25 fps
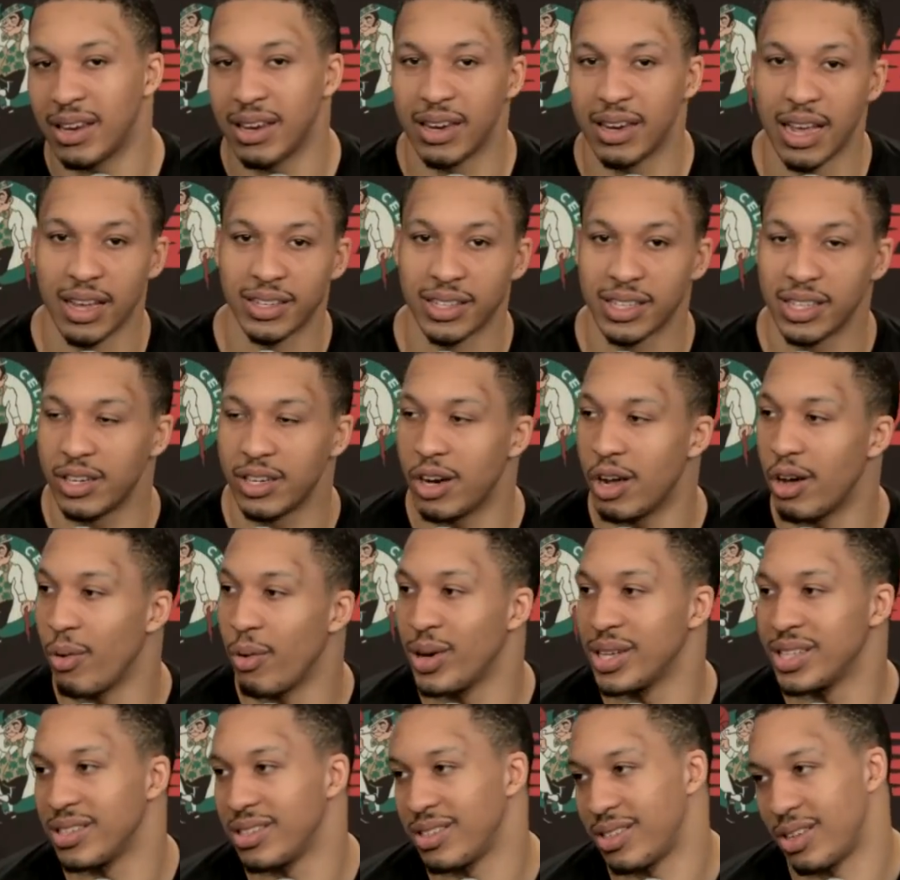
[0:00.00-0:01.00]
necessarily know it
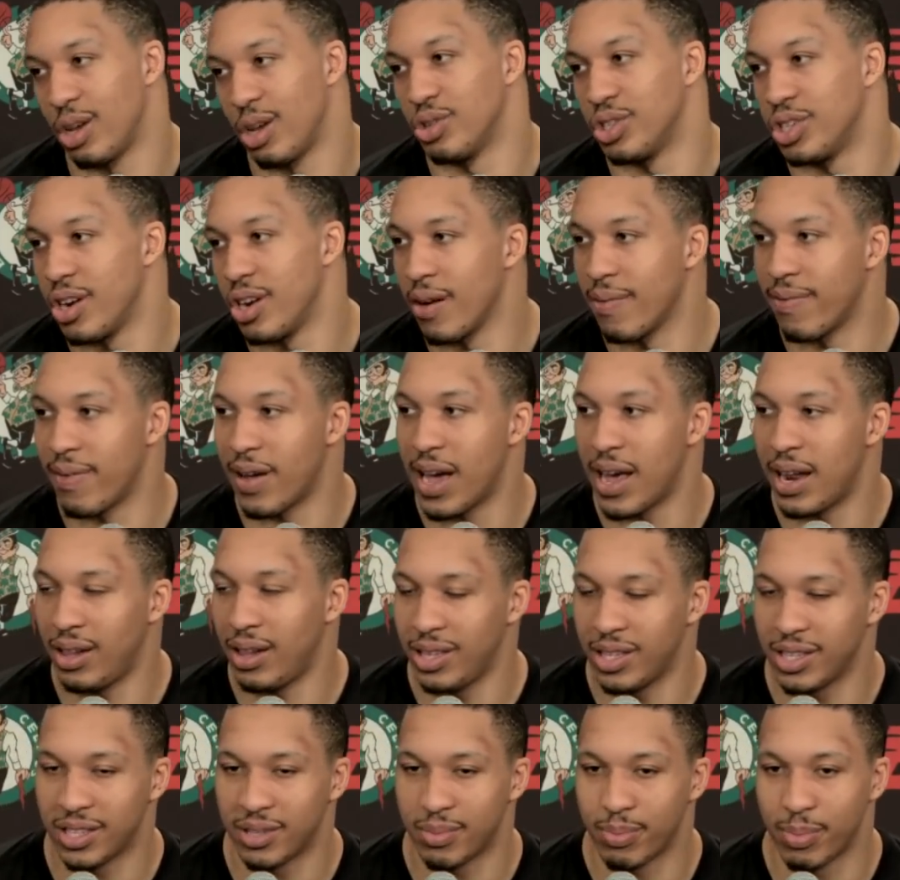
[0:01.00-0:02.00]
wasn't coach of year
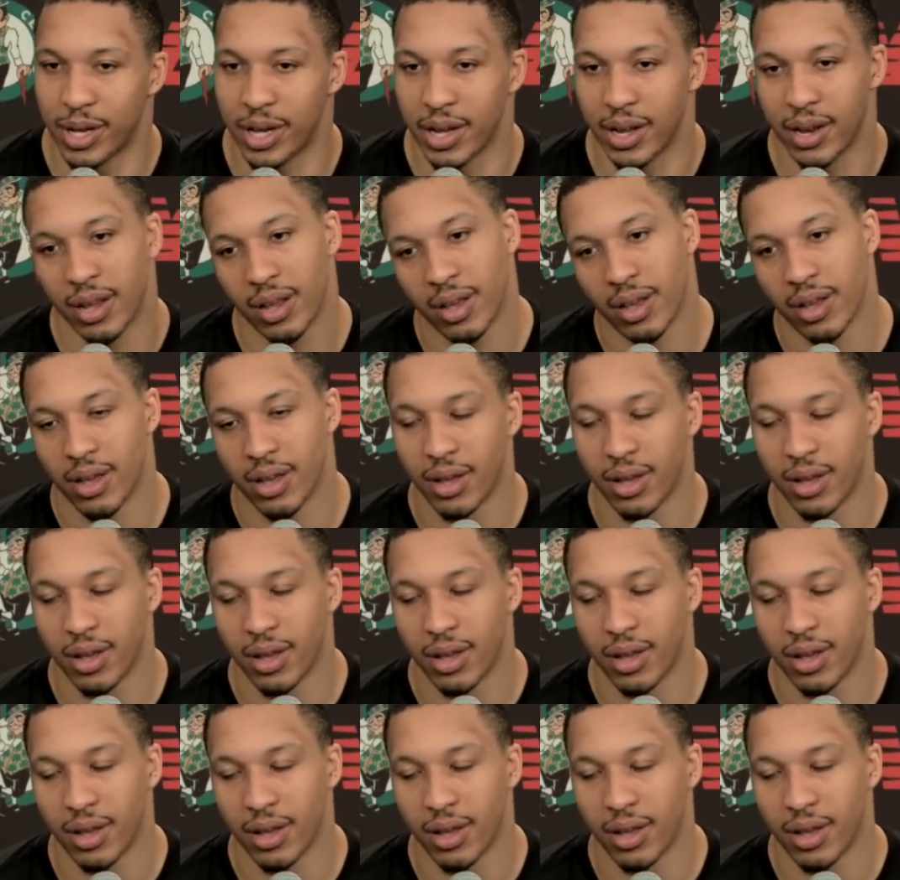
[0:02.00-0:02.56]
finalist, but